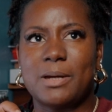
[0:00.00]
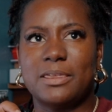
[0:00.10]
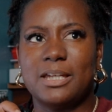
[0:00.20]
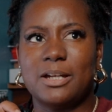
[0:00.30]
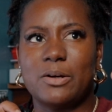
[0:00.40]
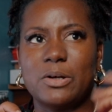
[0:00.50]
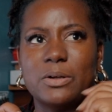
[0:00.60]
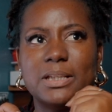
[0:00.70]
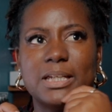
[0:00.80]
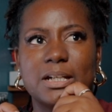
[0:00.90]
I think
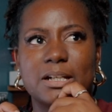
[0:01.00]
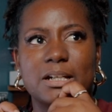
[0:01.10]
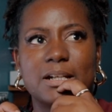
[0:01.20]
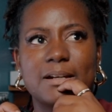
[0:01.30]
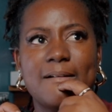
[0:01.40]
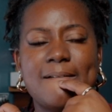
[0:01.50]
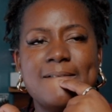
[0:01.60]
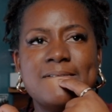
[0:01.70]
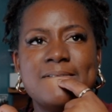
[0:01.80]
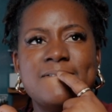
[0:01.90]
earlier
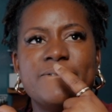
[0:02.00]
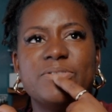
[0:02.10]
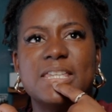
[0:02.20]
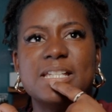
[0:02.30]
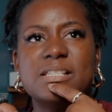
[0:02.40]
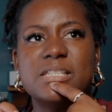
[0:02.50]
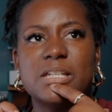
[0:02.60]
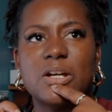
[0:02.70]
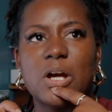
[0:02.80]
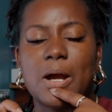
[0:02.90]
this
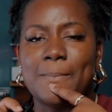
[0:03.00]
year or